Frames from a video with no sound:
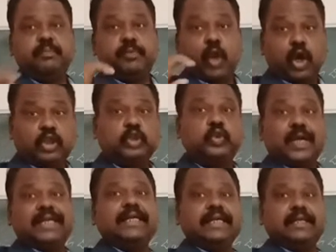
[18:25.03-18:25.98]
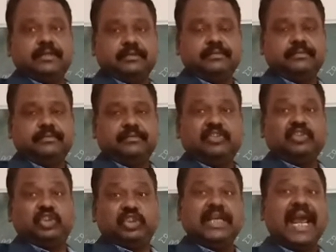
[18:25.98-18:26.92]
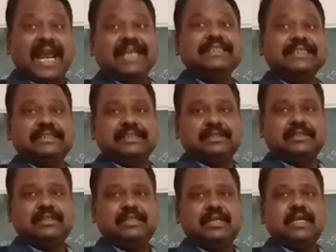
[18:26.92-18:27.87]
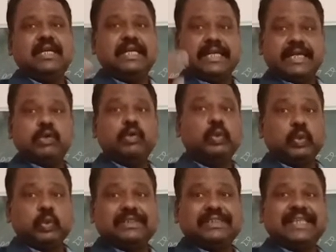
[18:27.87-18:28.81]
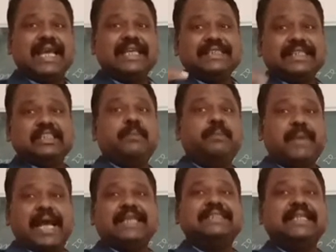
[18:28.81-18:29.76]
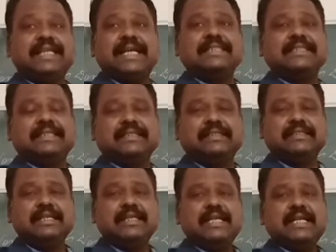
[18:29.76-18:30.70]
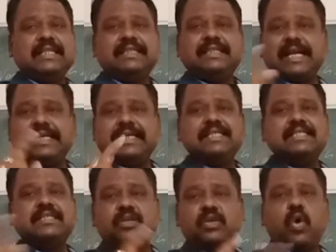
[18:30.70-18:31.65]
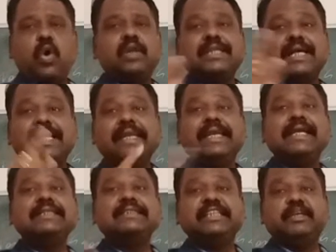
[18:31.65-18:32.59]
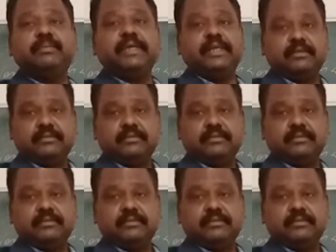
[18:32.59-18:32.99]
fluctuated, changed due to change in the price index, that is not the real GDP.